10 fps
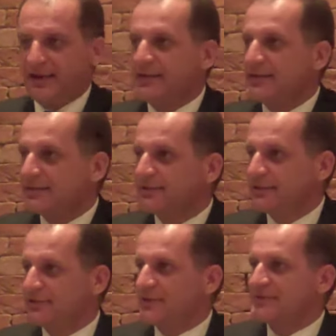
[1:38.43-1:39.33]
And here
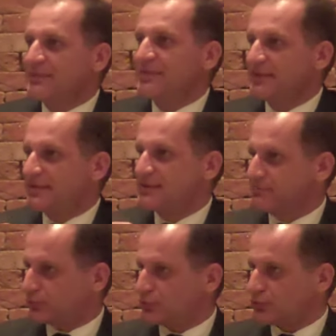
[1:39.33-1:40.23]
you have something that is
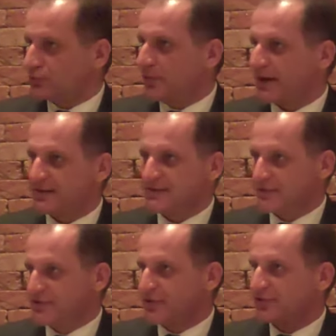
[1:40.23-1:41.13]
right,
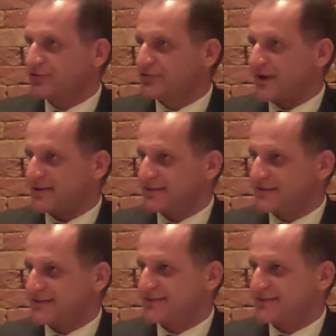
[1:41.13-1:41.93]
so it's a contrast.